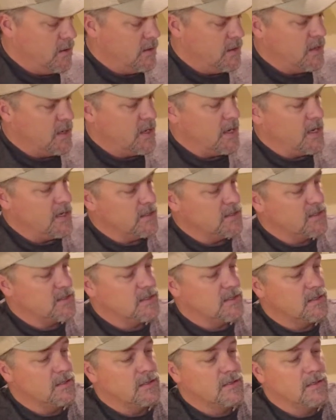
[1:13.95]

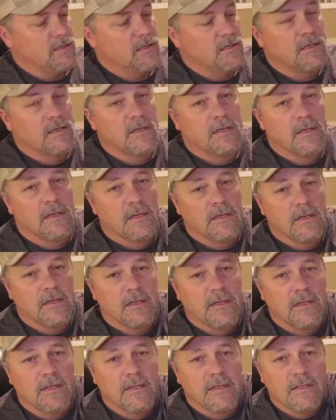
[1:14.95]
Neds.
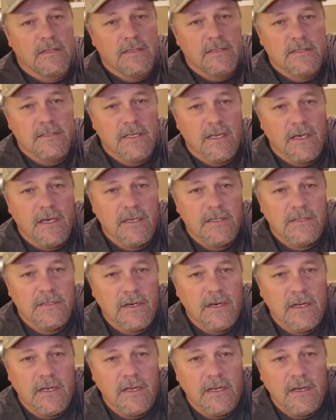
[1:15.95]
These guys
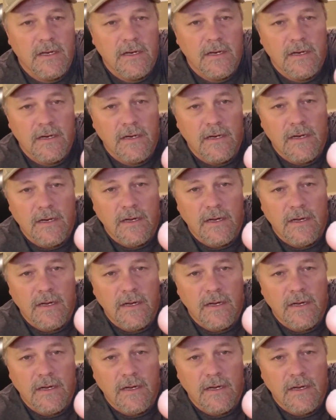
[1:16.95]
right here.